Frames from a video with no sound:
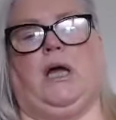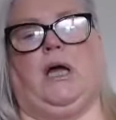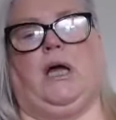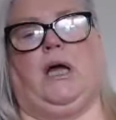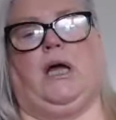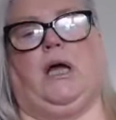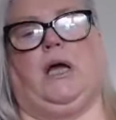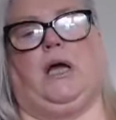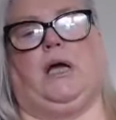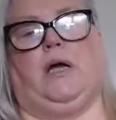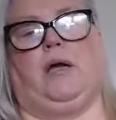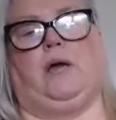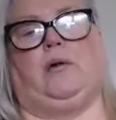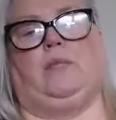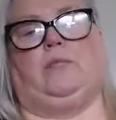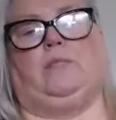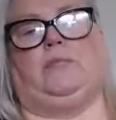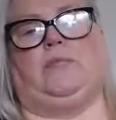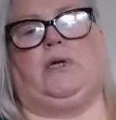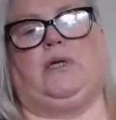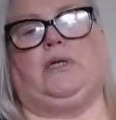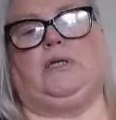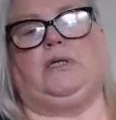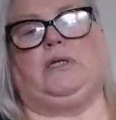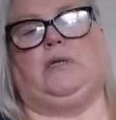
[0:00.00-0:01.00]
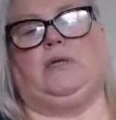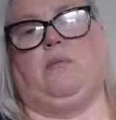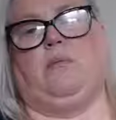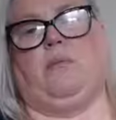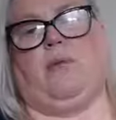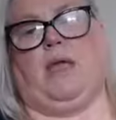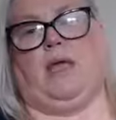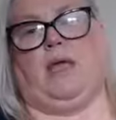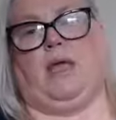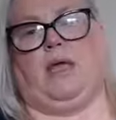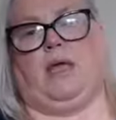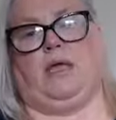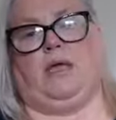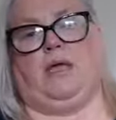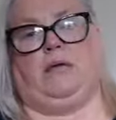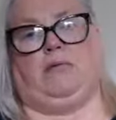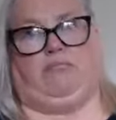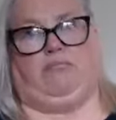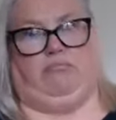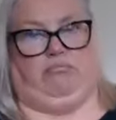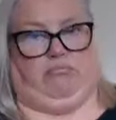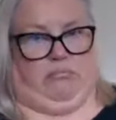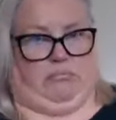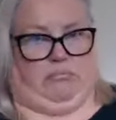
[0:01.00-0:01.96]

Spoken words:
You may,